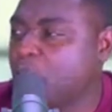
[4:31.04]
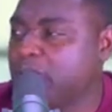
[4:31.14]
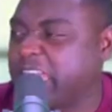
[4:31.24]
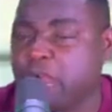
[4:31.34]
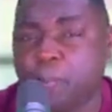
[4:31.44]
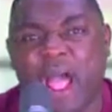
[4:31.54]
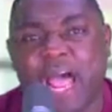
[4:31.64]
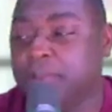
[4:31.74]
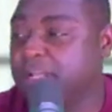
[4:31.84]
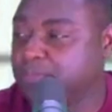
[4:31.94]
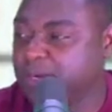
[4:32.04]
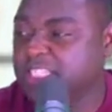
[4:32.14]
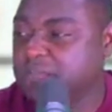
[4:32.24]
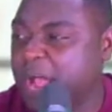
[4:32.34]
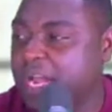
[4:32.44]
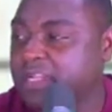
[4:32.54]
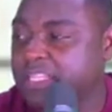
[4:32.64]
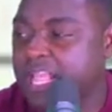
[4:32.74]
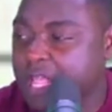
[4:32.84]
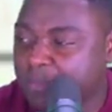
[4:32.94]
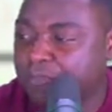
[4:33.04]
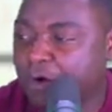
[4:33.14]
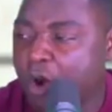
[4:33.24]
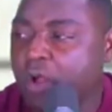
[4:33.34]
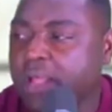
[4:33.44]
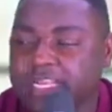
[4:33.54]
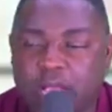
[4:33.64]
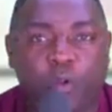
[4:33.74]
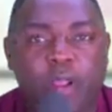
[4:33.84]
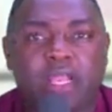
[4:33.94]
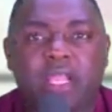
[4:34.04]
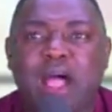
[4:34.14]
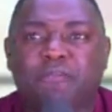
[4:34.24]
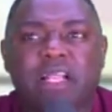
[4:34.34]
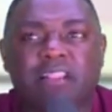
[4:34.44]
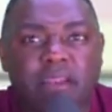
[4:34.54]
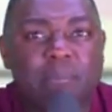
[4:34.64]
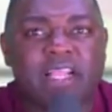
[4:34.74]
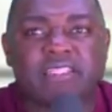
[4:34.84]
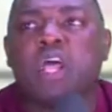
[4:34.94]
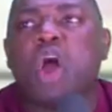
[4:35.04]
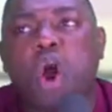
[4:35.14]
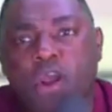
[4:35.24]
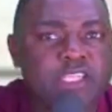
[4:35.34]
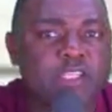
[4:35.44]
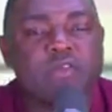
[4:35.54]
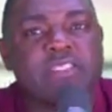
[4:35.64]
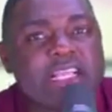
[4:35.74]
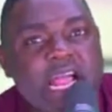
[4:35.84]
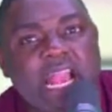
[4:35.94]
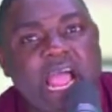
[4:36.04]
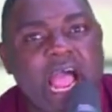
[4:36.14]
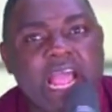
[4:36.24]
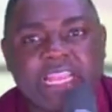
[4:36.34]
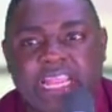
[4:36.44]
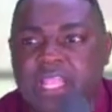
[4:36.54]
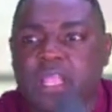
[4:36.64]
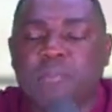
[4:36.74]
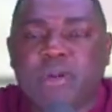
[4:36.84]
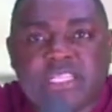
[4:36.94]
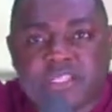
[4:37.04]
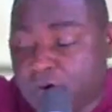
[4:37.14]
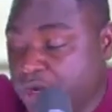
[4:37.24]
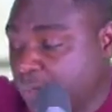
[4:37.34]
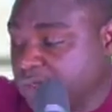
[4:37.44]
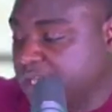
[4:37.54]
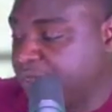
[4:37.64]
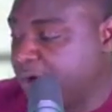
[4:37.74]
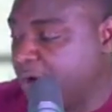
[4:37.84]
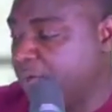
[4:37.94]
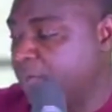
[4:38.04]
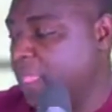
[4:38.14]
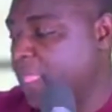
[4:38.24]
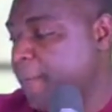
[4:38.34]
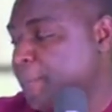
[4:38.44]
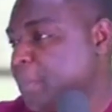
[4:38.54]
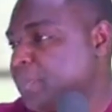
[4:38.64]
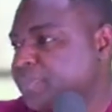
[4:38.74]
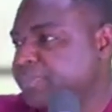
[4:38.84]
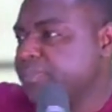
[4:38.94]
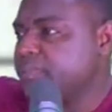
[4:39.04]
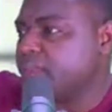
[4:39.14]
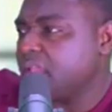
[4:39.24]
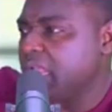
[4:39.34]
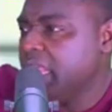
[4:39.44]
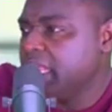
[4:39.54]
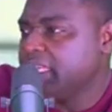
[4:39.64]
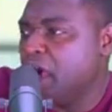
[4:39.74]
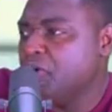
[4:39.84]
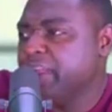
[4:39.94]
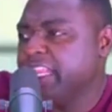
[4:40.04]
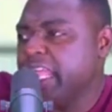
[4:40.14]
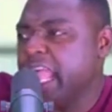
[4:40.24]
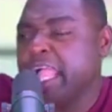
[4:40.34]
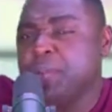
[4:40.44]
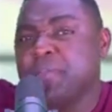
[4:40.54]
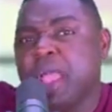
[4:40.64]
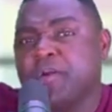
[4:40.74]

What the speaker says: Now see, make sure some of the records in some kind of parliament, British Parliament, before the Queen, after 3 months, all issues are Ghana, British for you, free.